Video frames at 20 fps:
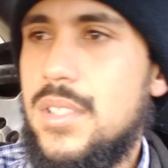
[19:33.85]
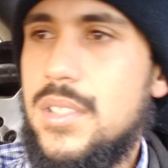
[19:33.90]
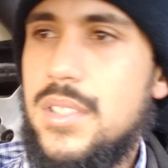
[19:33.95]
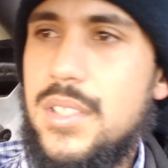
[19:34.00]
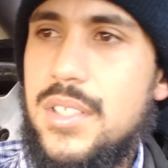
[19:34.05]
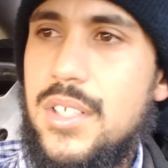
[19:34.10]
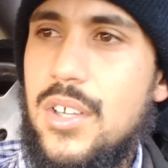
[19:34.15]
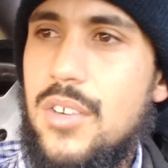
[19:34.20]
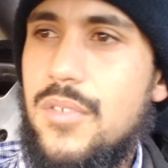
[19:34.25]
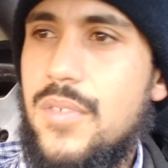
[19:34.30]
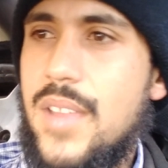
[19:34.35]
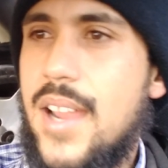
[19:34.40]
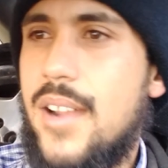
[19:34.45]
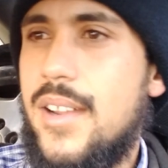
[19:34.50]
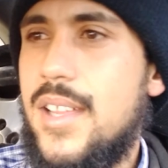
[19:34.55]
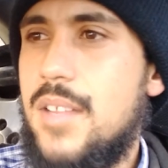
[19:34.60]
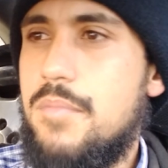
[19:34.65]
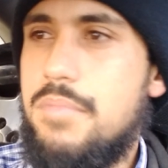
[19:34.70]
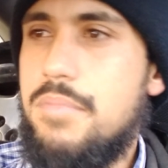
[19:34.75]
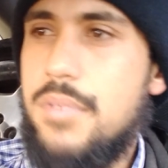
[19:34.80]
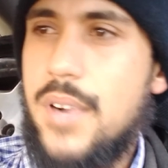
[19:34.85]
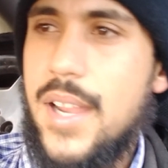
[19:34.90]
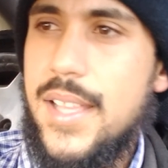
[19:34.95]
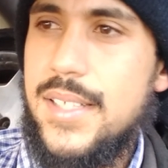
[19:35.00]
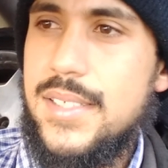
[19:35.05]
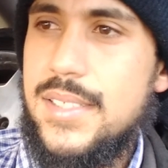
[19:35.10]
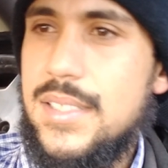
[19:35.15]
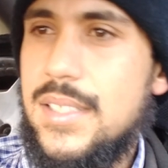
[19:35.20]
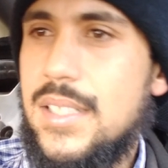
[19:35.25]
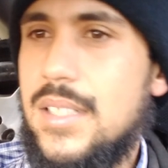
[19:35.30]
you know, very
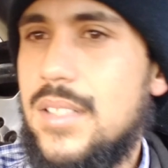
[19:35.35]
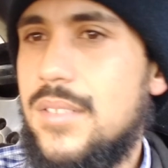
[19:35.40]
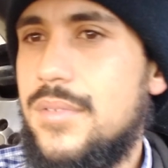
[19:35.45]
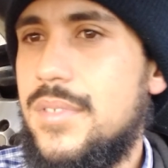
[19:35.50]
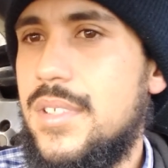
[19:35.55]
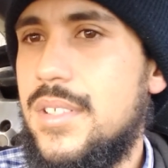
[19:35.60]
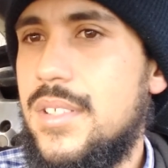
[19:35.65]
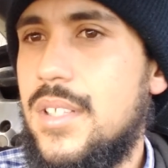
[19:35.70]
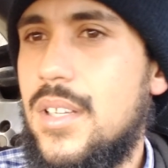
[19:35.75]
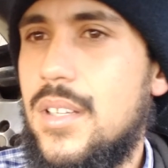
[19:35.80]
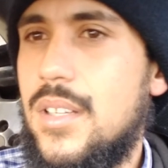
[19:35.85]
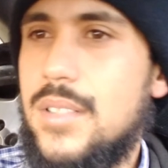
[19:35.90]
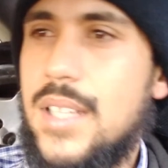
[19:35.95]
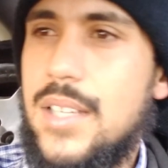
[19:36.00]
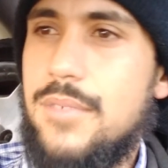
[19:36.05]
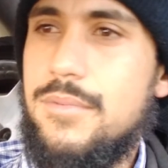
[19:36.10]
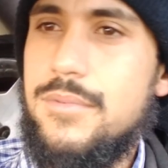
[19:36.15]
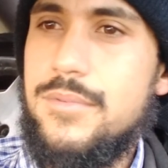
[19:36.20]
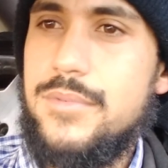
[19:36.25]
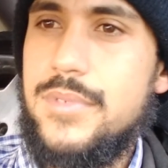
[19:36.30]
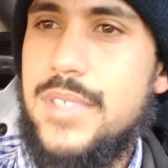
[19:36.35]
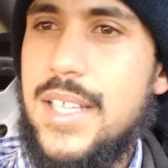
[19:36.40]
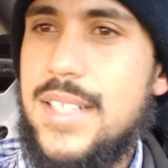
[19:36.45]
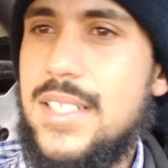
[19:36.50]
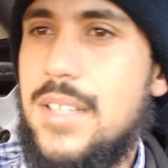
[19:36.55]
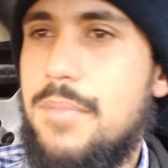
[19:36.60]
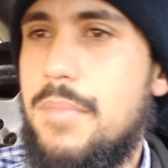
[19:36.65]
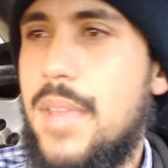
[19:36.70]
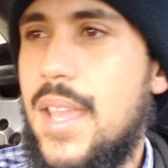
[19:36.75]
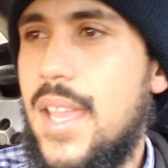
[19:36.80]
abrasive. You know, they they
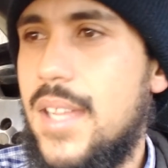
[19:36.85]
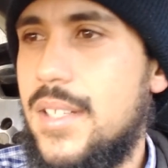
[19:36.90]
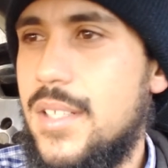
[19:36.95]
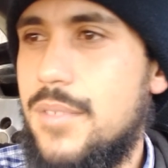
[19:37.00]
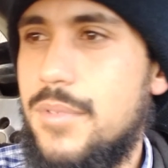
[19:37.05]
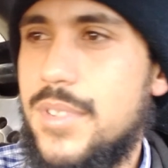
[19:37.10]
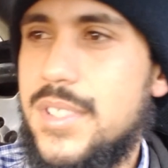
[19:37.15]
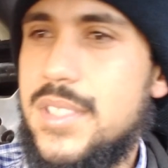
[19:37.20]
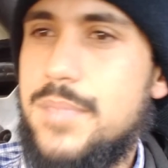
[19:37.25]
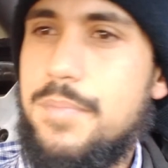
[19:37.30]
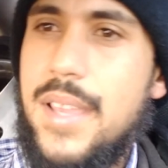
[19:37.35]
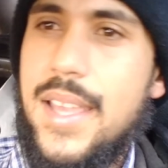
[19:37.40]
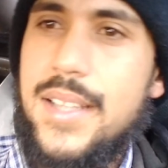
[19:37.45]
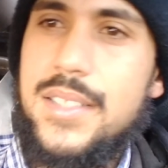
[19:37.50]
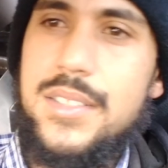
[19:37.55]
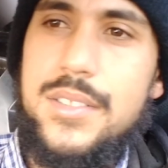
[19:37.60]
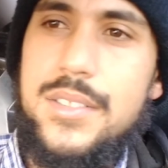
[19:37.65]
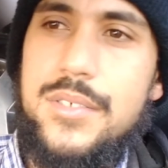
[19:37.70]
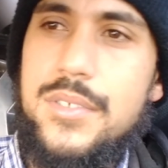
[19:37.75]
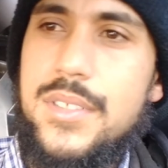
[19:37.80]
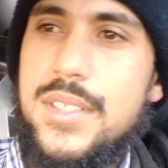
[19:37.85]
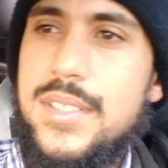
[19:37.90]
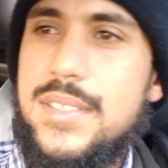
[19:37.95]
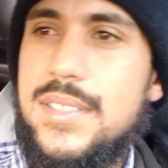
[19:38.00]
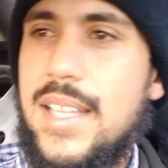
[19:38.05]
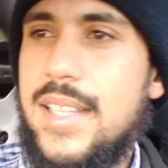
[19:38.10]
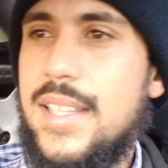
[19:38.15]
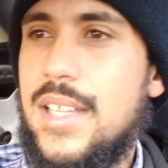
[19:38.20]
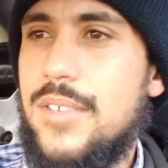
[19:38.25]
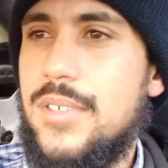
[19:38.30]
demanded respect. You could
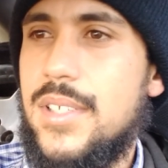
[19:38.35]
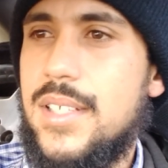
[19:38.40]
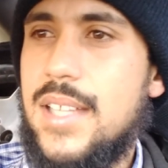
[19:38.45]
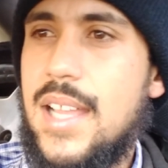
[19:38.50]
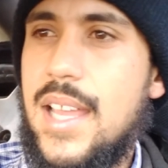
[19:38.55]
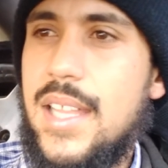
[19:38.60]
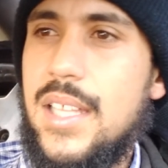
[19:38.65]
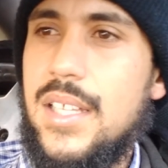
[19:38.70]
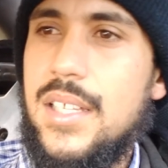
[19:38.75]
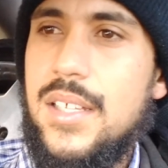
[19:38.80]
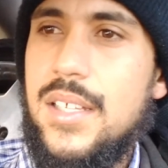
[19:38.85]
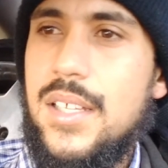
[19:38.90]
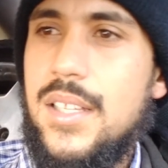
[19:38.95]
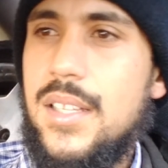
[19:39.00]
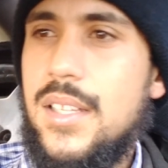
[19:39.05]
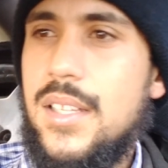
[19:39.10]
say they were kind of